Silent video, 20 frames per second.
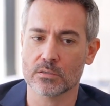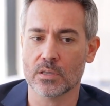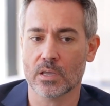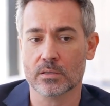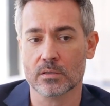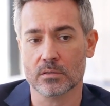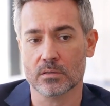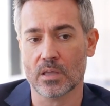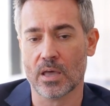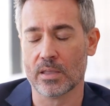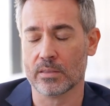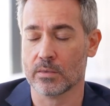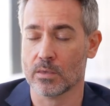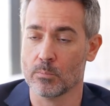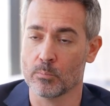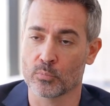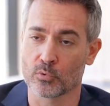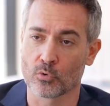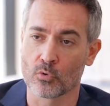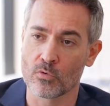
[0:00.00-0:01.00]
that
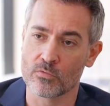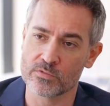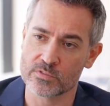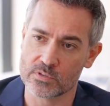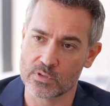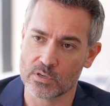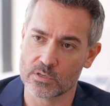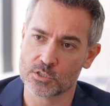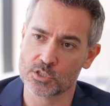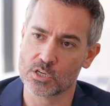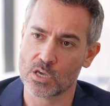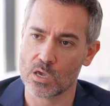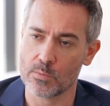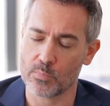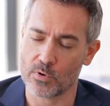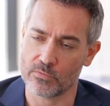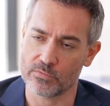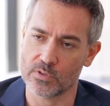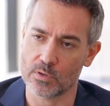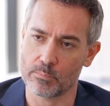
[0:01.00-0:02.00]
improves the shape
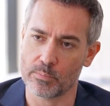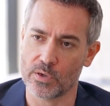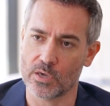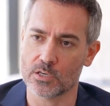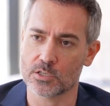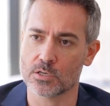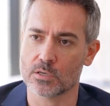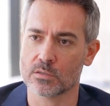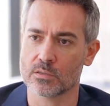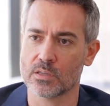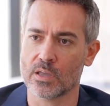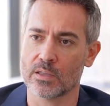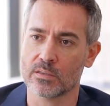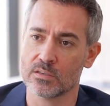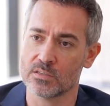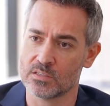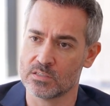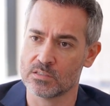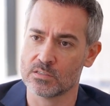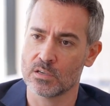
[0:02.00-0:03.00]
of the patient, that
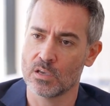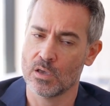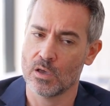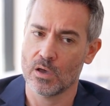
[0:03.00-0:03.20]
is